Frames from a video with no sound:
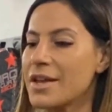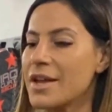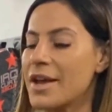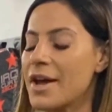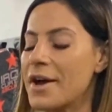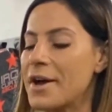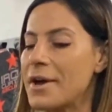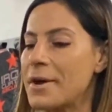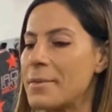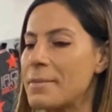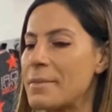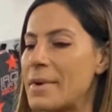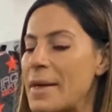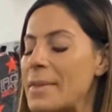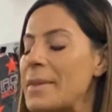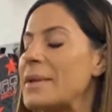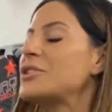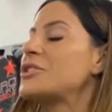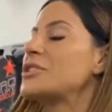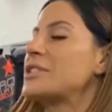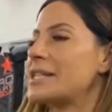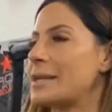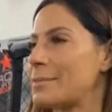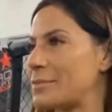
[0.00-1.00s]
Um, and then
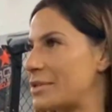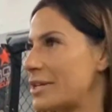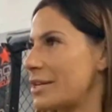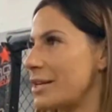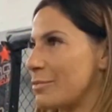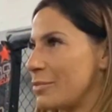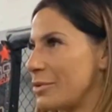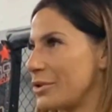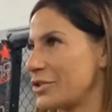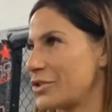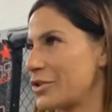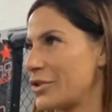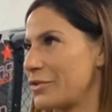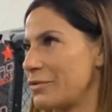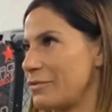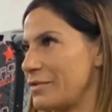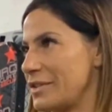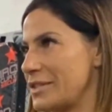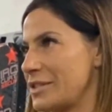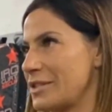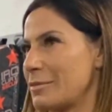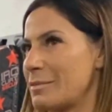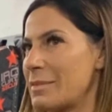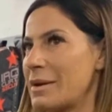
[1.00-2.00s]
she steps in and puts her
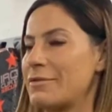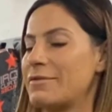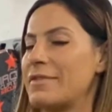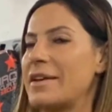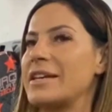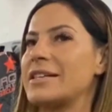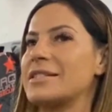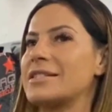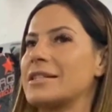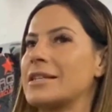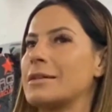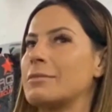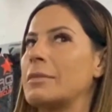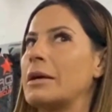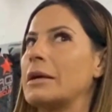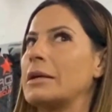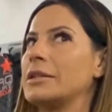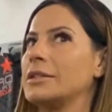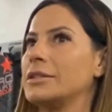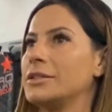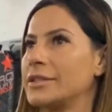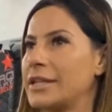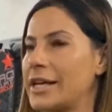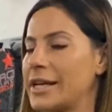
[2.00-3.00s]
fist on my face. And I'm like,
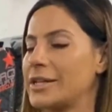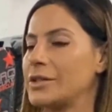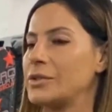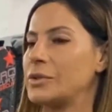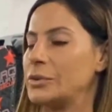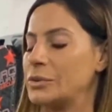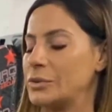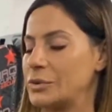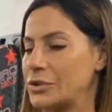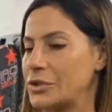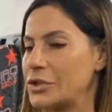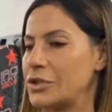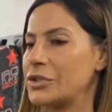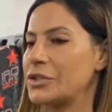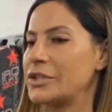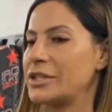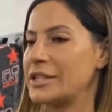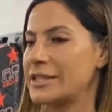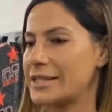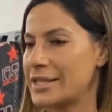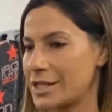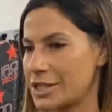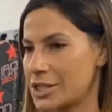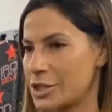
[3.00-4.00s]
okay, cool. So you're
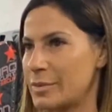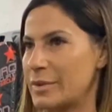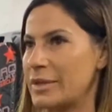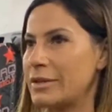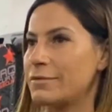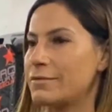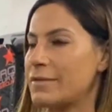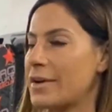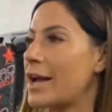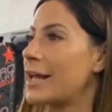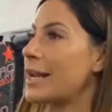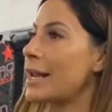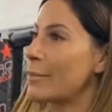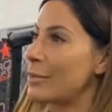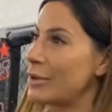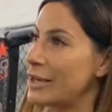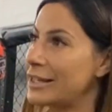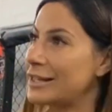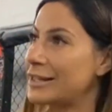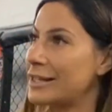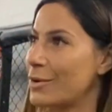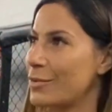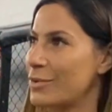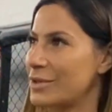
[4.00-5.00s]
going to touch me. Fine. I'm going to
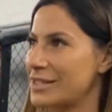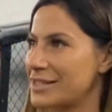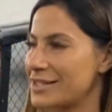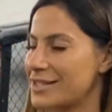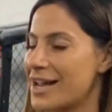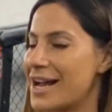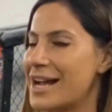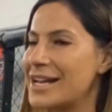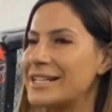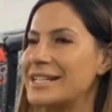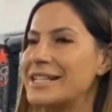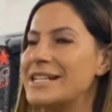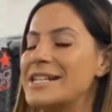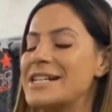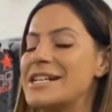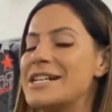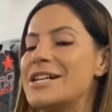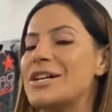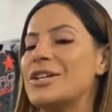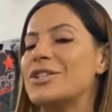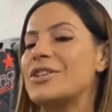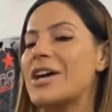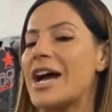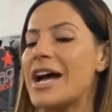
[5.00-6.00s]
let that one slide.
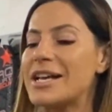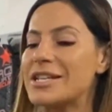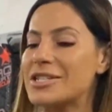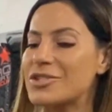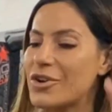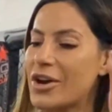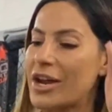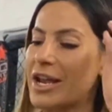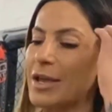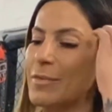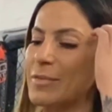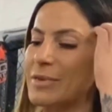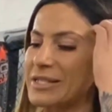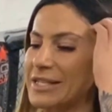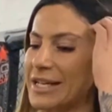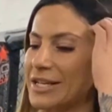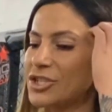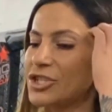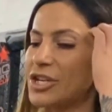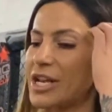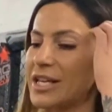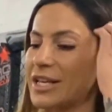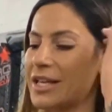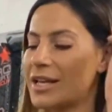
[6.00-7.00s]
So as Graham is like
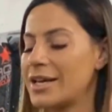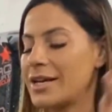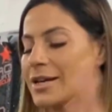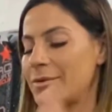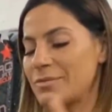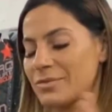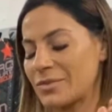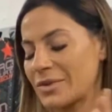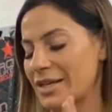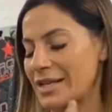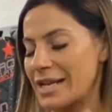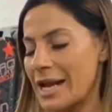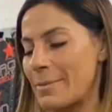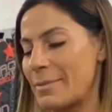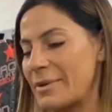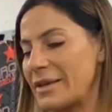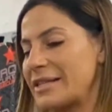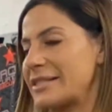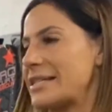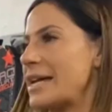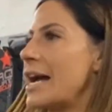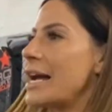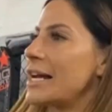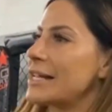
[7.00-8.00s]
shake, um, clapping
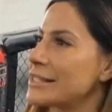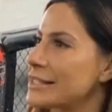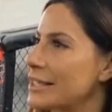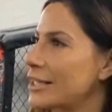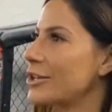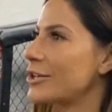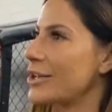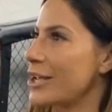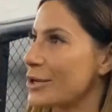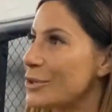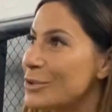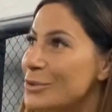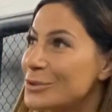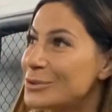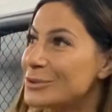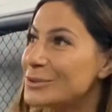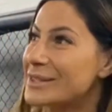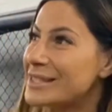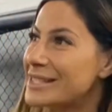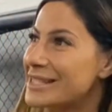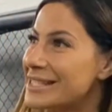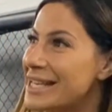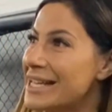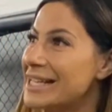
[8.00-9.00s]
his hands, like, okay, cool,
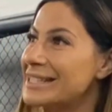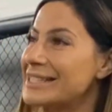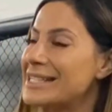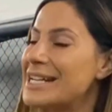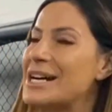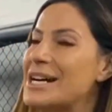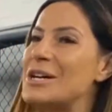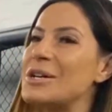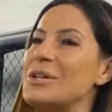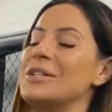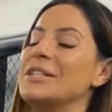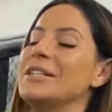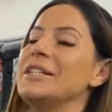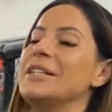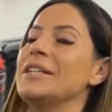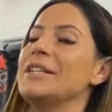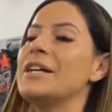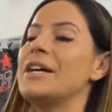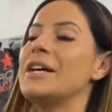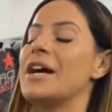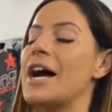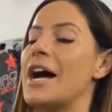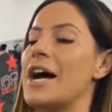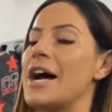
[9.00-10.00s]
it's done now.
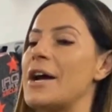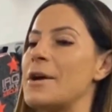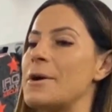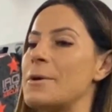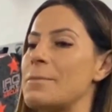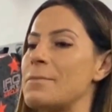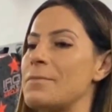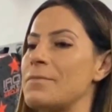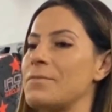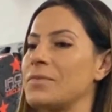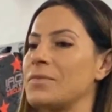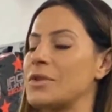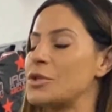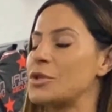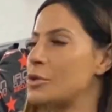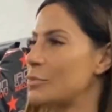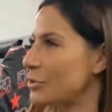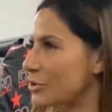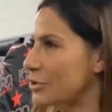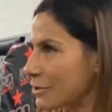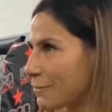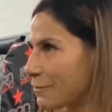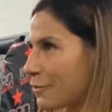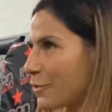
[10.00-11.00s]
Um, she
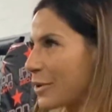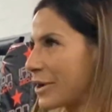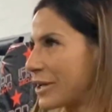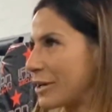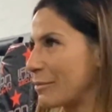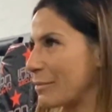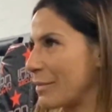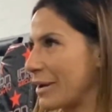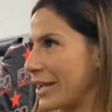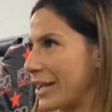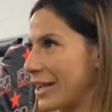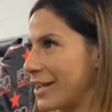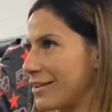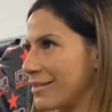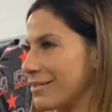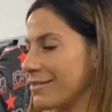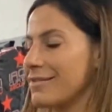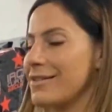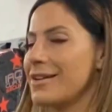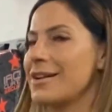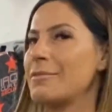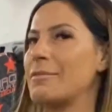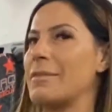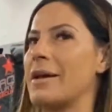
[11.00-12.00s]
puts her forehead on my head.
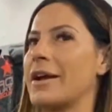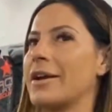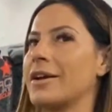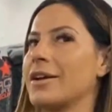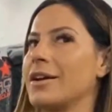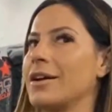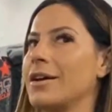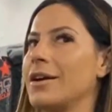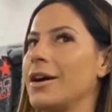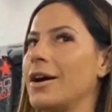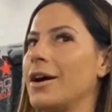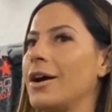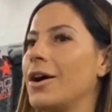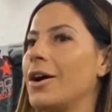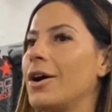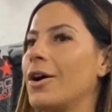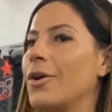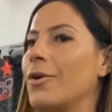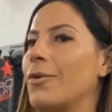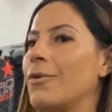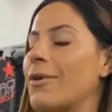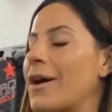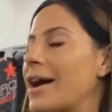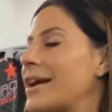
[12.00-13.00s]
And I'm like,
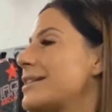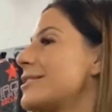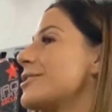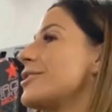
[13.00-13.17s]
right?